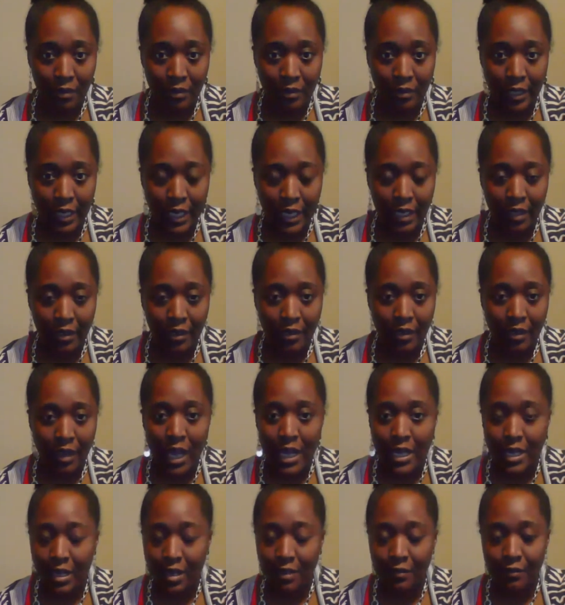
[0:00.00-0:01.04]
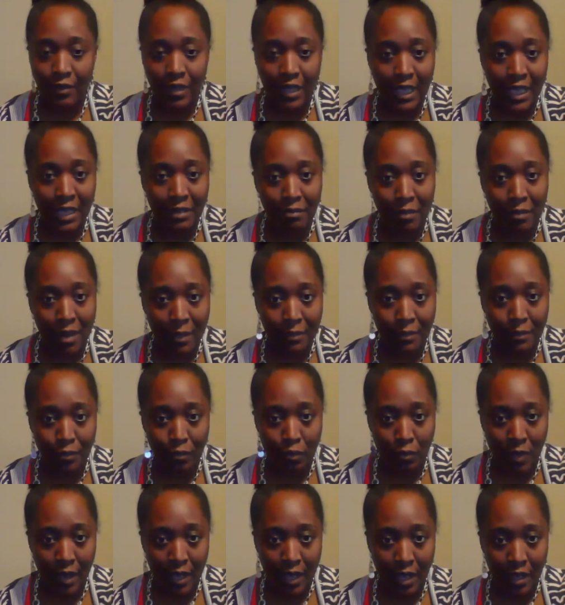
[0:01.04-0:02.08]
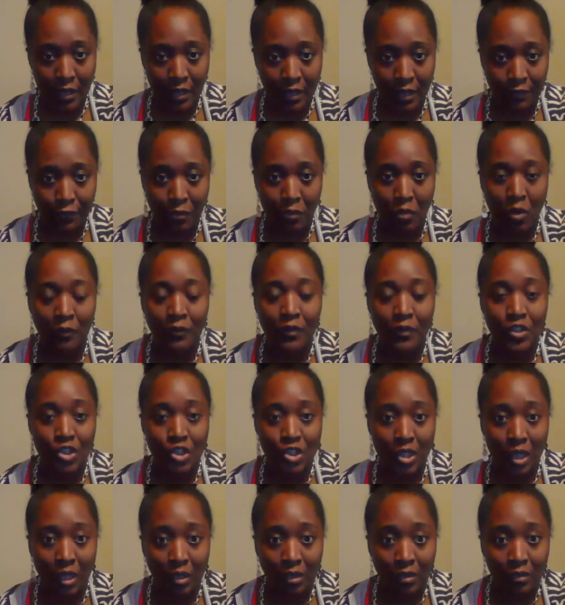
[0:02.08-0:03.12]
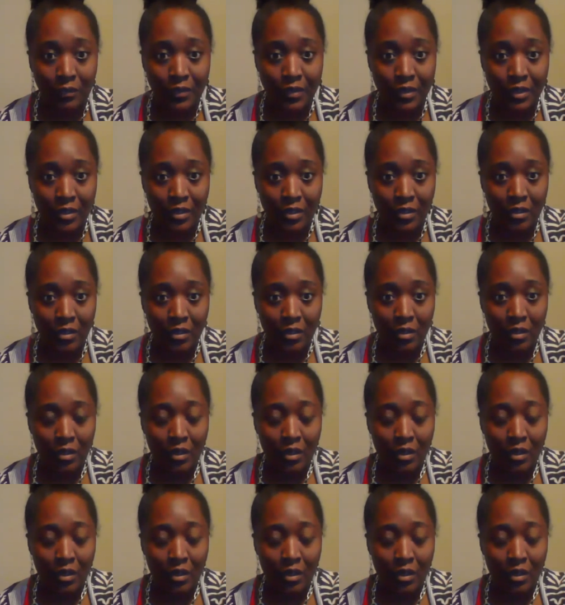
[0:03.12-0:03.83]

okay i never get my probiotic from off the shelves